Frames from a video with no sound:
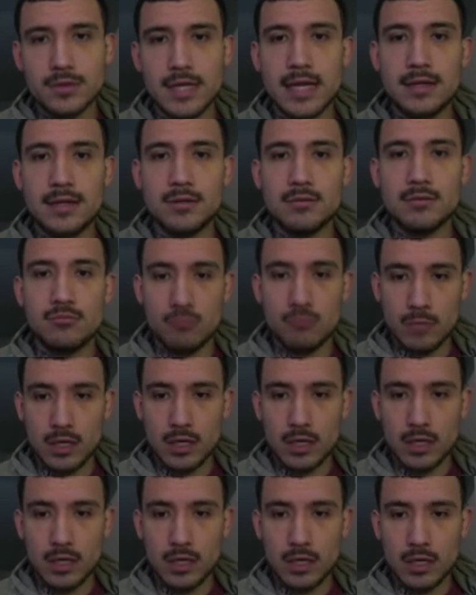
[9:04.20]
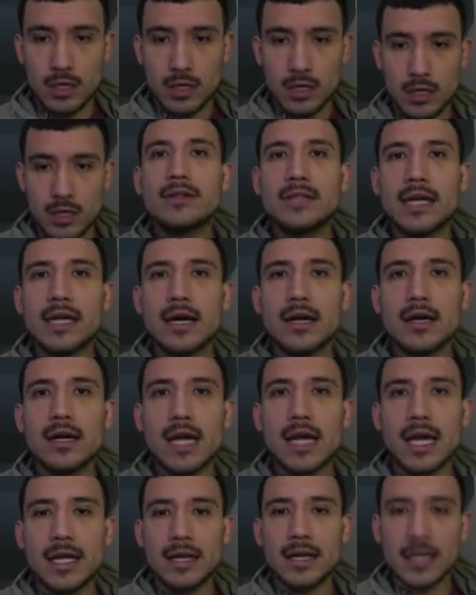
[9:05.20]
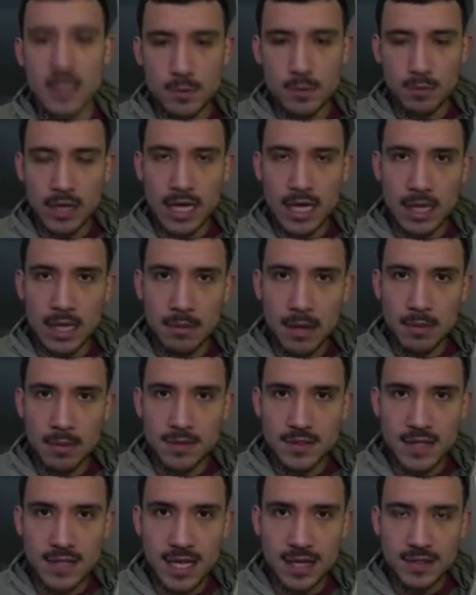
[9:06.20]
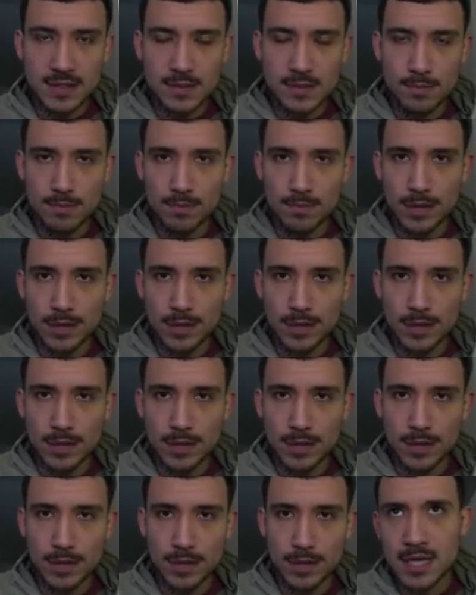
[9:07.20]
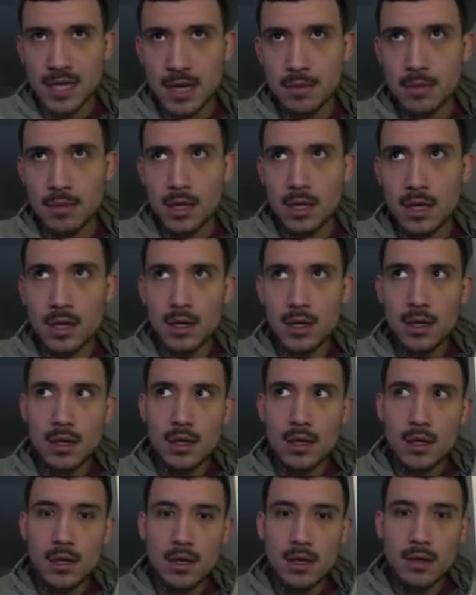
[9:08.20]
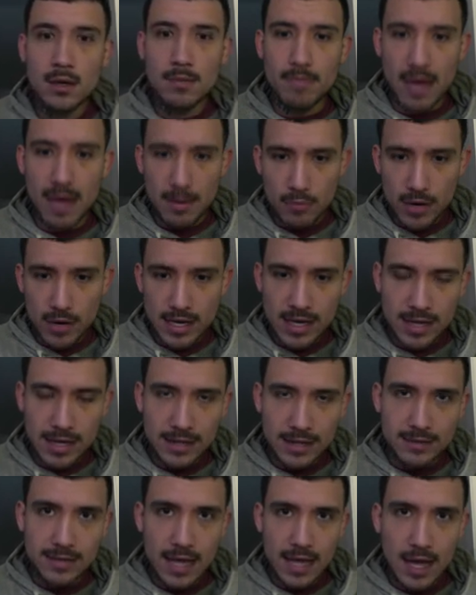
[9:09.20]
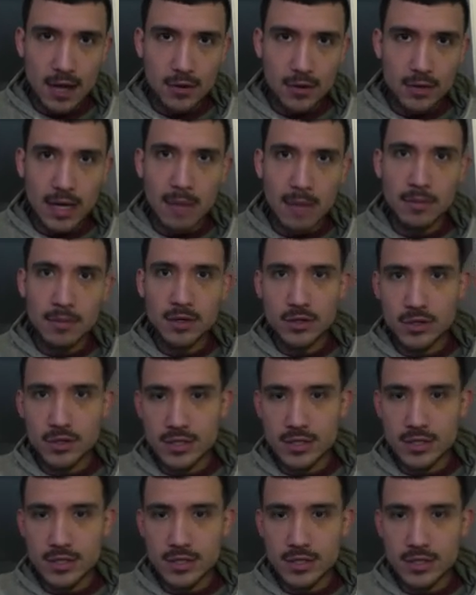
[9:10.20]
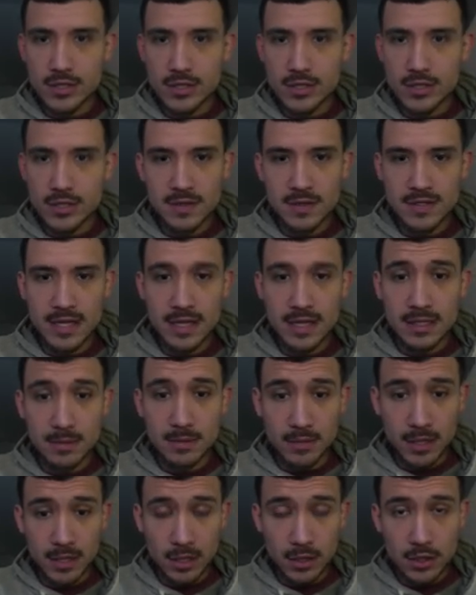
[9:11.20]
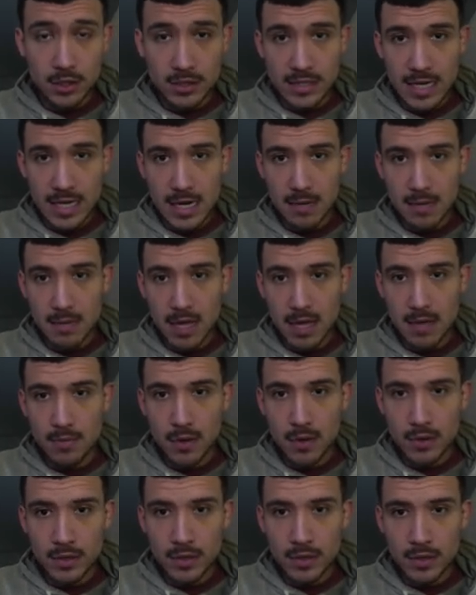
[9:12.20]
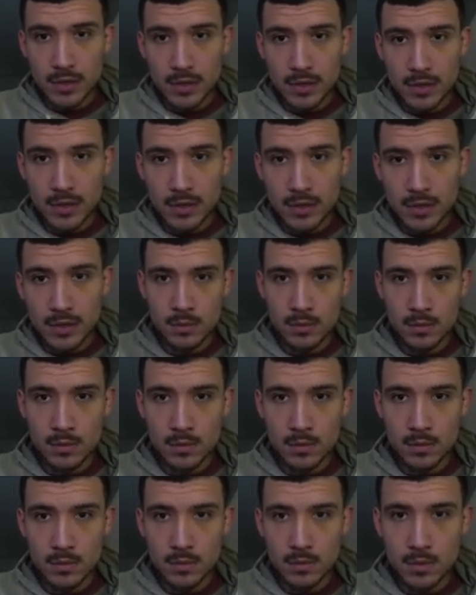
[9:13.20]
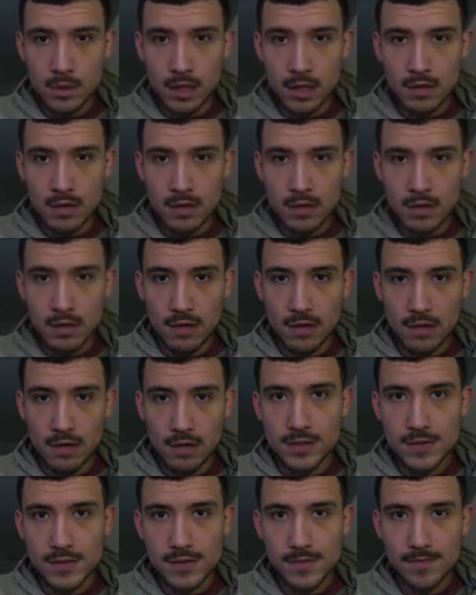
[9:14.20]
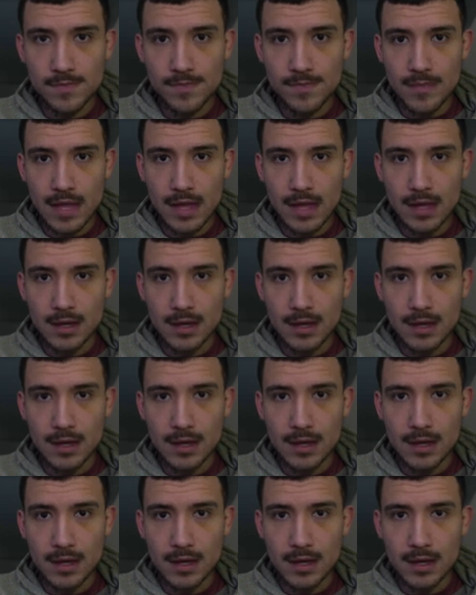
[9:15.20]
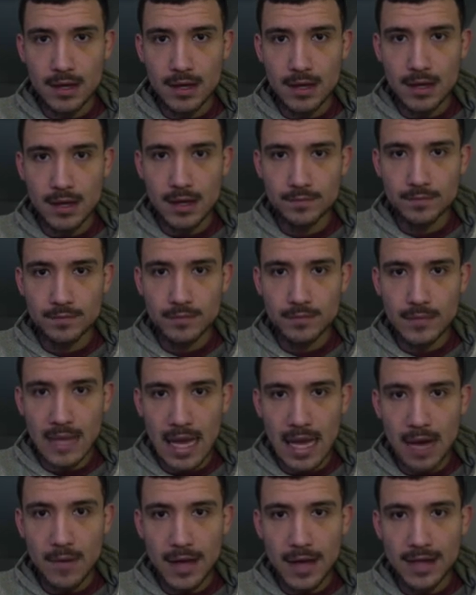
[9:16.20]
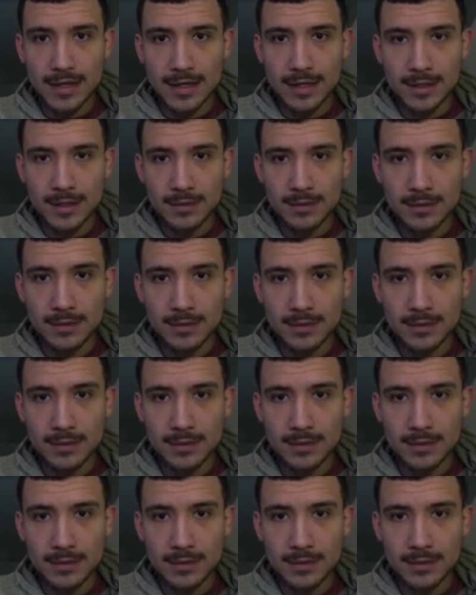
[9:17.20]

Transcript: and putting it out there and explaining my mistakes. But at the same time, by breaking it down, I'm understanding my mistakes. I'm understanding my opponent's um, advantages, and uh, now I can